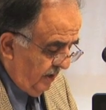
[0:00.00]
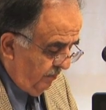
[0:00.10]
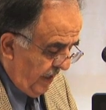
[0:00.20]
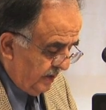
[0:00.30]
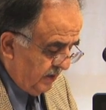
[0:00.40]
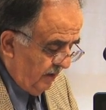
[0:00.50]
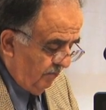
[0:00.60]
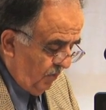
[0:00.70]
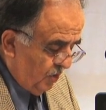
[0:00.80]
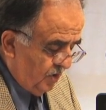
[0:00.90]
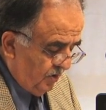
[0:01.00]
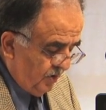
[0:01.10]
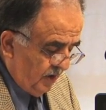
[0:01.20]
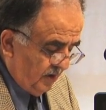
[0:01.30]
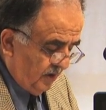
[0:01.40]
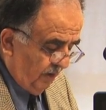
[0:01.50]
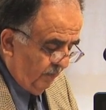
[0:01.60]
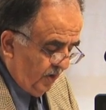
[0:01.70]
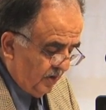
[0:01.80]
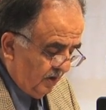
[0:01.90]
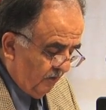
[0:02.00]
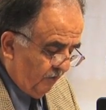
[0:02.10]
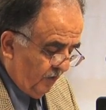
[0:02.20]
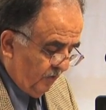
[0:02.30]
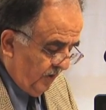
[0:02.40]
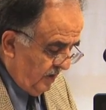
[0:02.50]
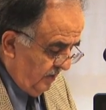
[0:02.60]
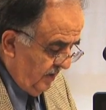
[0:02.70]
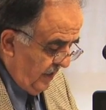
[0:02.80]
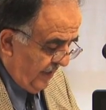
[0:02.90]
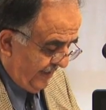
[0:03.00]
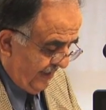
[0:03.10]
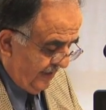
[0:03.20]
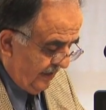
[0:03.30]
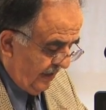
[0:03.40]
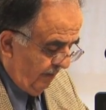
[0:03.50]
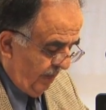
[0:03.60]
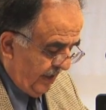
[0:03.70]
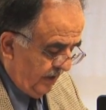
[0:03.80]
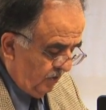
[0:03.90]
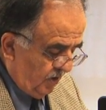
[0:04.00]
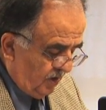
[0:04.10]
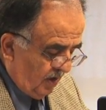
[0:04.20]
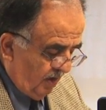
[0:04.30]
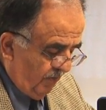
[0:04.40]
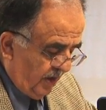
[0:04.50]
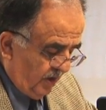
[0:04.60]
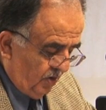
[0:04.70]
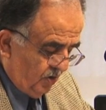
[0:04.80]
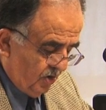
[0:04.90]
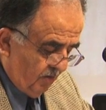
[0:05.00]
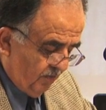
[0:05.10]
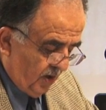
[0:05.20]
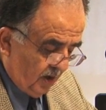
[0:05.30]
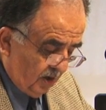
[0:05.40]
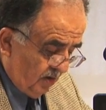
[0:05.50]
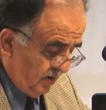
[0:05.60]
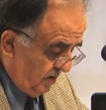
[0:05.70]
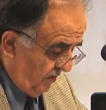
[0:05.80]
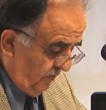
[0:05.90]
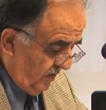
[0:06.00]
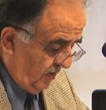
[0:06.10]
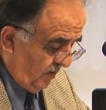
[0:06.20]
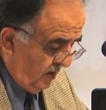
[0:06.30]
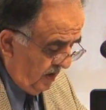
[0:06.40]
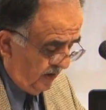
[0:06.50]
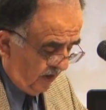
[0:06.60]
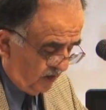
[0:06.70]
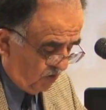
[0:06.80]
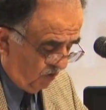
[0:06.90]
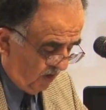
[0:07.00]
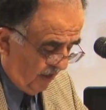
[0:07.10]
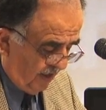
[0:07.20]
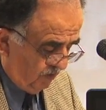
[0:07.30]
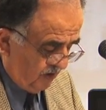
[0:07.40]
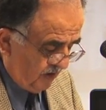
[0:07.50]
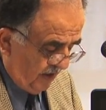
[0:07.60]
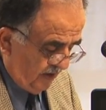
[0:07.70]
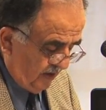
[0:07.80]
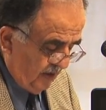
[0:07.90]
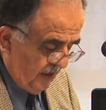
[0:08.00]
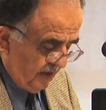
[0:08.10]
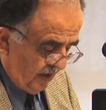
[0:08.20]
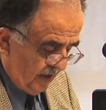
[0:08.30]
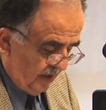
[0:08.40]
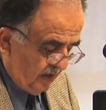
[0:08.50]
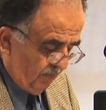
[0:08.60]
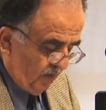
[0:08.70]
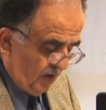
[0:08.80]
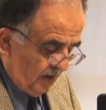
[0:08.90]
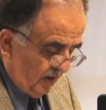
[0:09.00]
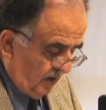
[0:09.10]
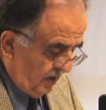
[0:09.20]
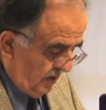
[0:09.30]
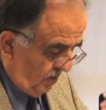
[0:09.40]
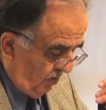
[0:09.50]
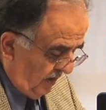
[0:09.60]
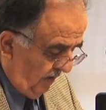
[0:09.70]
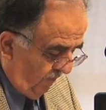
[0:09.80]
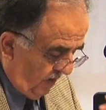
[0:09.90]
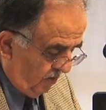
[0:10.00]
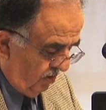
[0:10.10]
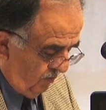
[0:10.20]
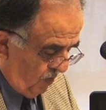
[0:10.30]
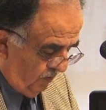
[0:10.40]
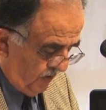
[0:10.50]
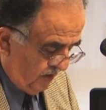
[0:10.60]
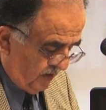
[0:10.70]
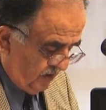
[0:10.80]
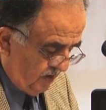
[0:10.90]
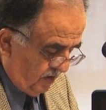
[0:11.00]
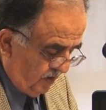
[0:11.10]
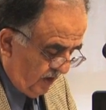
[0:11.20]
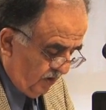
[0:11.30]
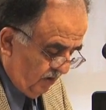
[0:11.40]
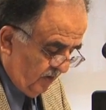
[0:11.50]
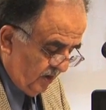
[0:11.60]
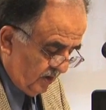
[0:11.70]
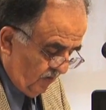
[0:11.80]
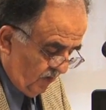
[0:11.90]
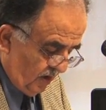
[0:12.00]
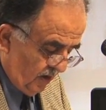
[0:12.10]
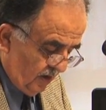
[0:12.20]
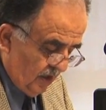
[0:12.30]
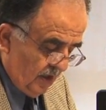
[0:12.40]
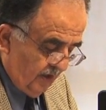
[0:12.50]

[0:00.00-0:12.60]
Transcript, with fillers: He backed up, motioned to the other deputies and conferred with them again, then got back into his car, made a U-turn park across the street from the bar next to where I was standing. They got out of the bar and Laughlin quickly fired three more projectiles into the entryway of the silver Dollar.